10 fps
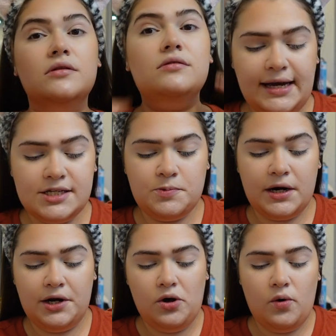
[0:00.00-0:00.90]
Next, we're
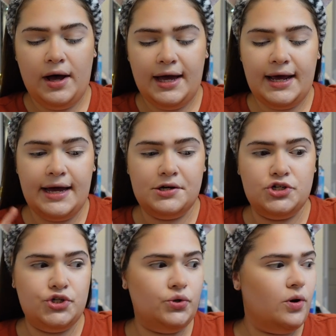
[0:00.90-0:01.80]
gonna go ahead and
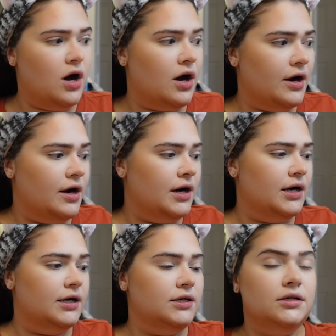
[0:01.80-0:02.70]
do our